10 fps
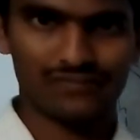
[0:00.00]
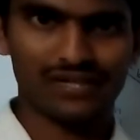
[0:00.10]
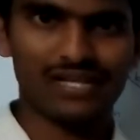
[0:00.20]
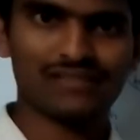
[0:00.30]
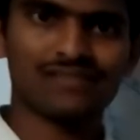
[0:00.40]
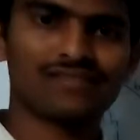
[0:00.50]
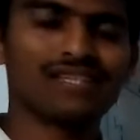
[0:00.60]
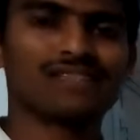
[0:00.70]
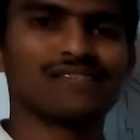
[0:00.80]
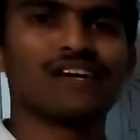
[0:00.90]
It has
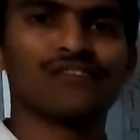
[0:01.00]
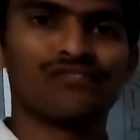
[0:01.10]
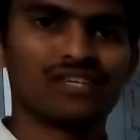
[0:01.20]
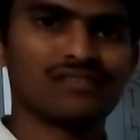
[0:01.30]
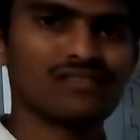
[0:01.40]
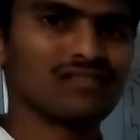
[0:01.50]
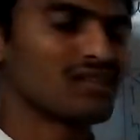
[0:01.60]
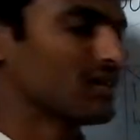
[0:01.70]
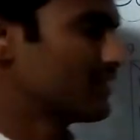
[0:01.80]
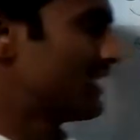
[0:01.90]
6 faces.
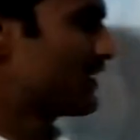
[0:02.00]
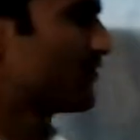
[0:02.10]
That